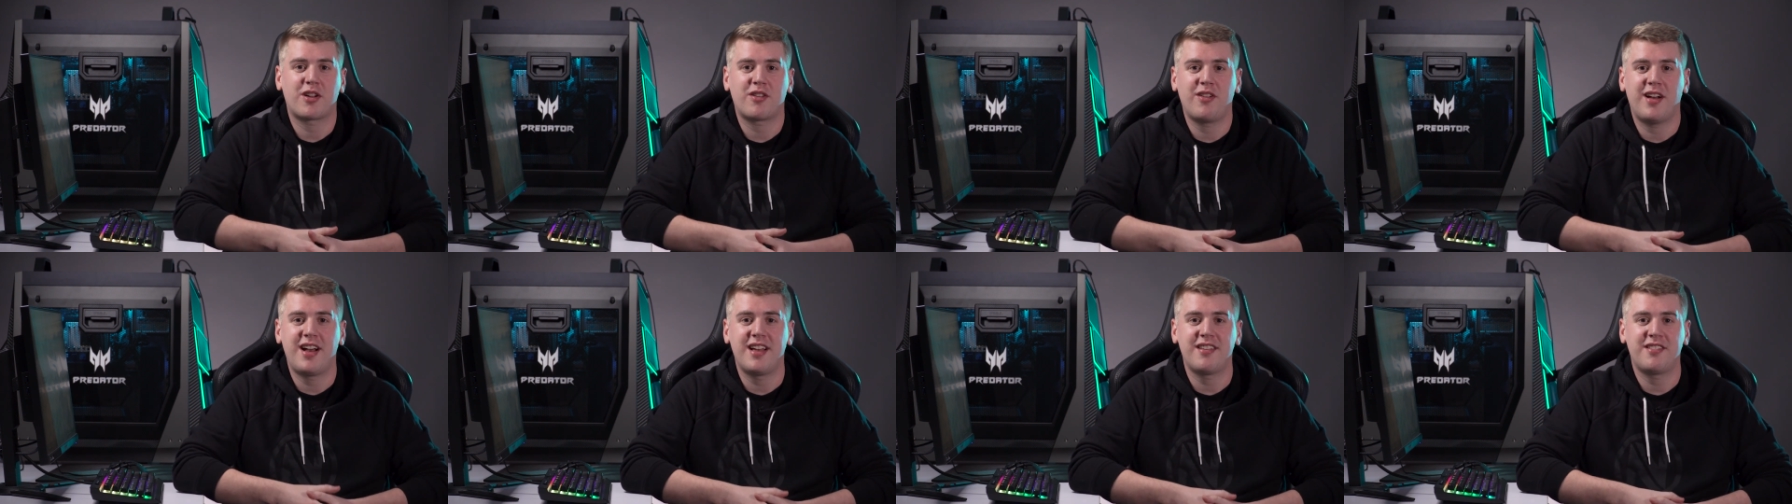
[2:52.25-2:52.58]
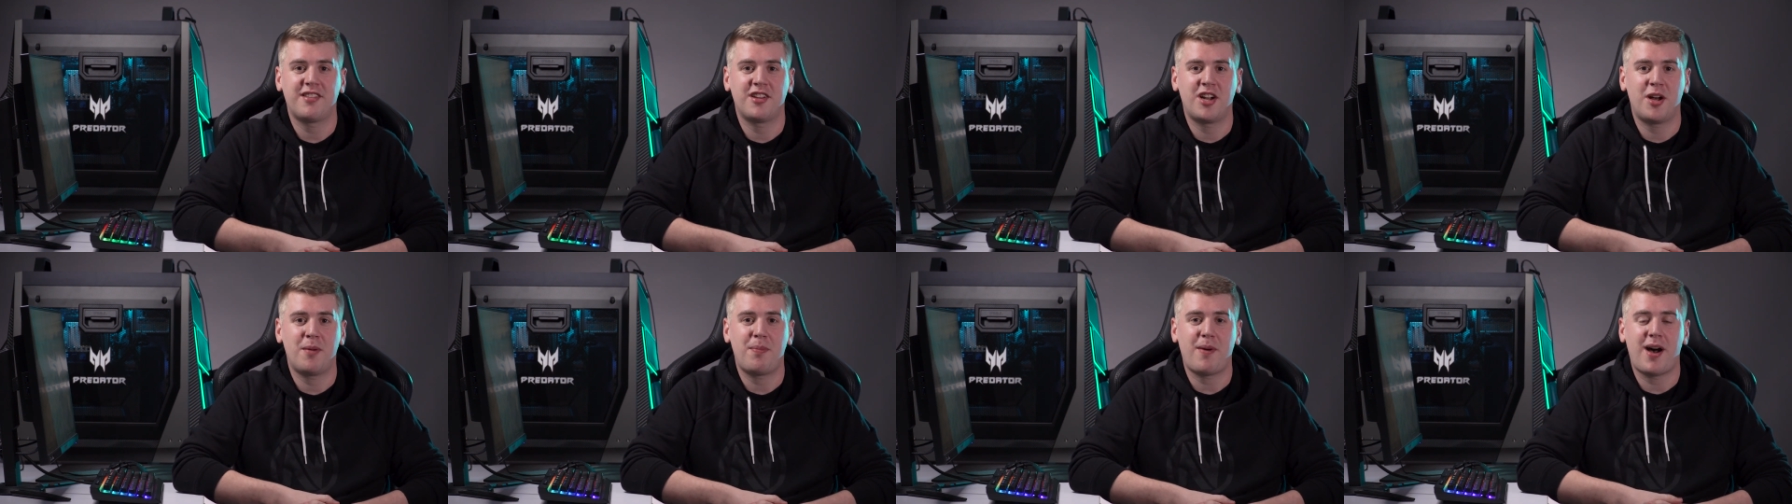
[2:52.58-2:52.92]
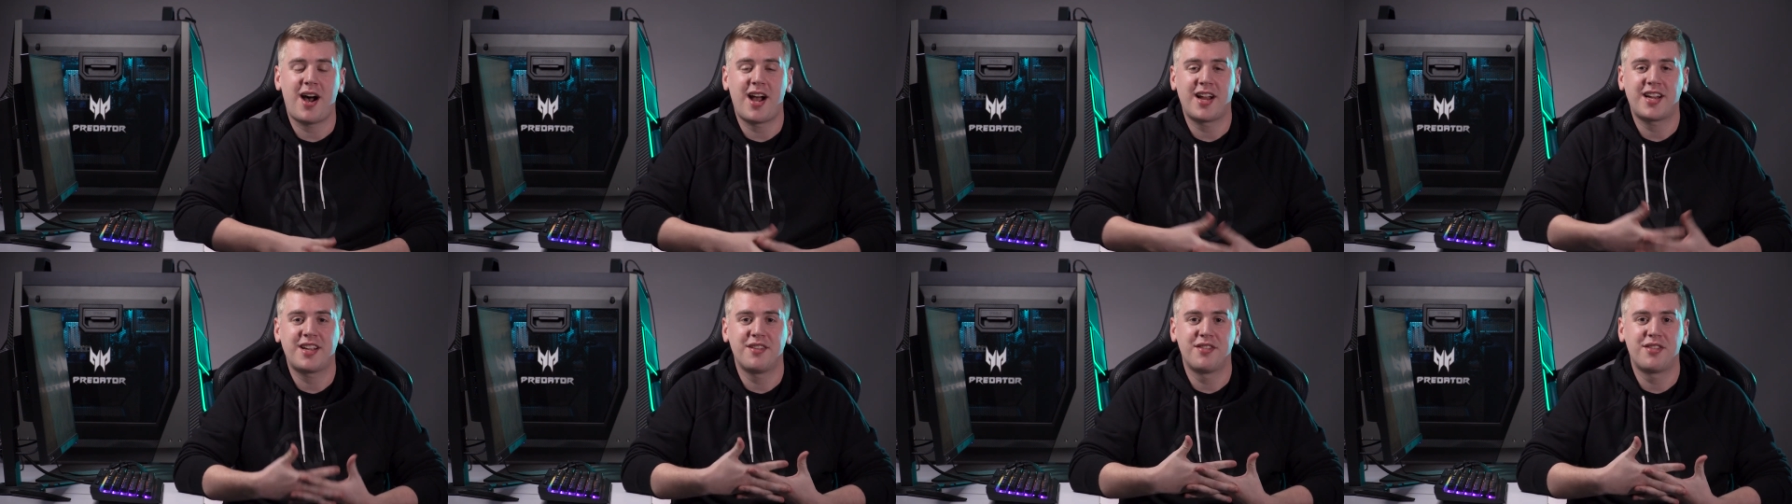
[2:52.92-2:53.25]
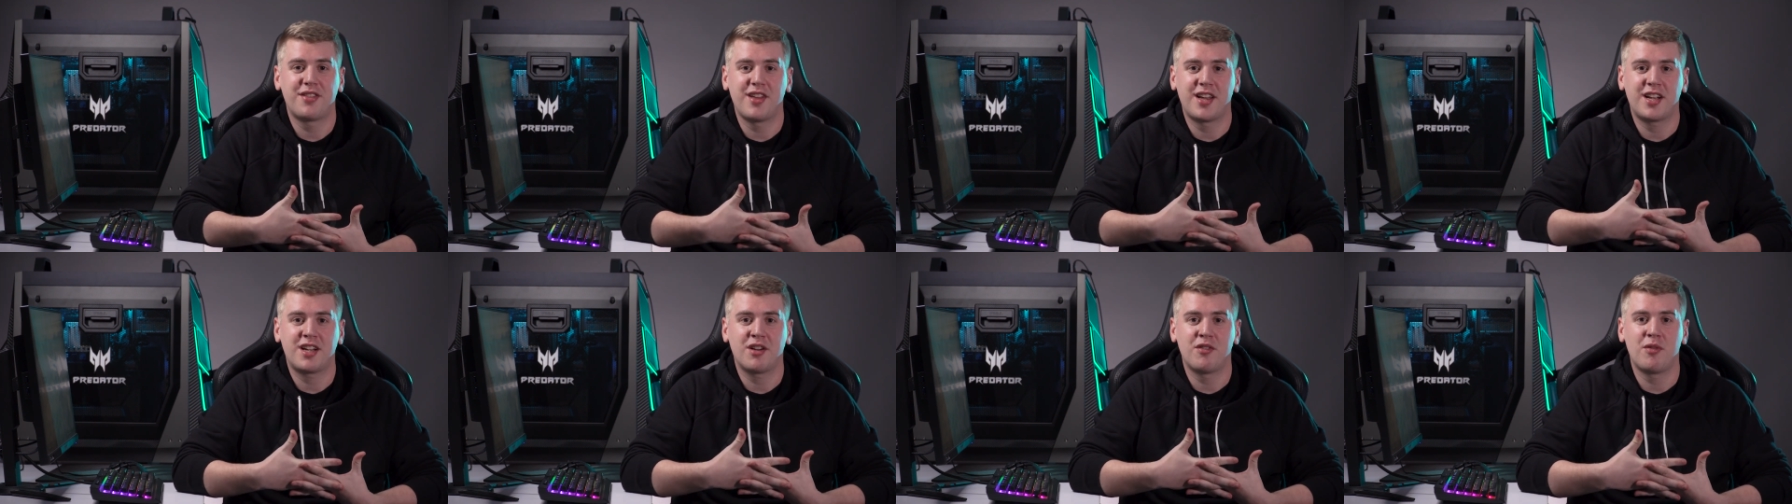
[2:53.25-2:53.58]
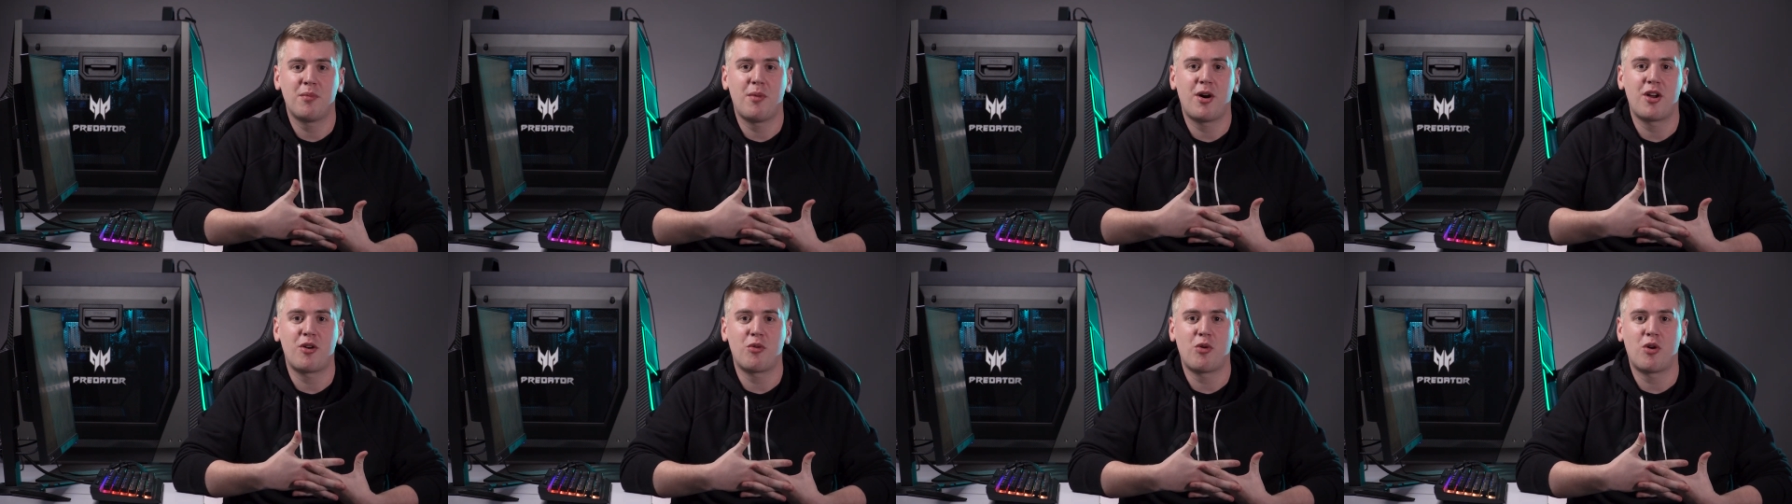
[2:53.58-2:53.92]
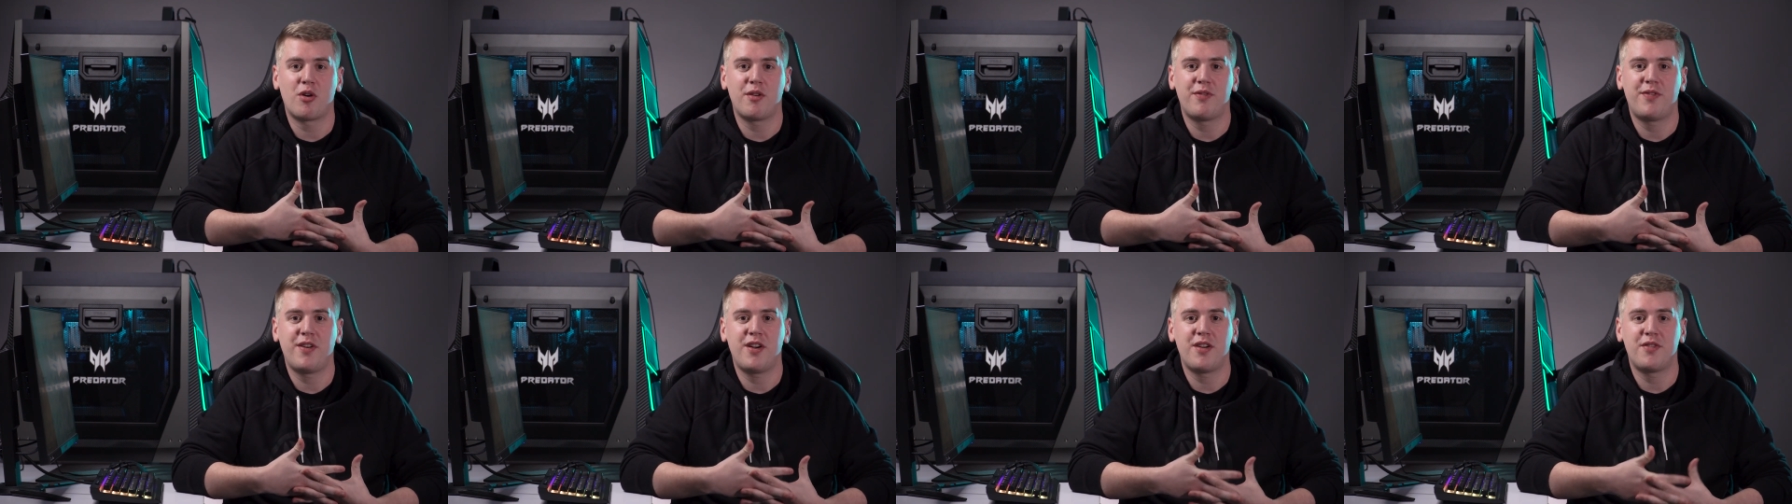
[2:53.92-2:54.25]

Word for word: class setup I can think of in Modern Warfare.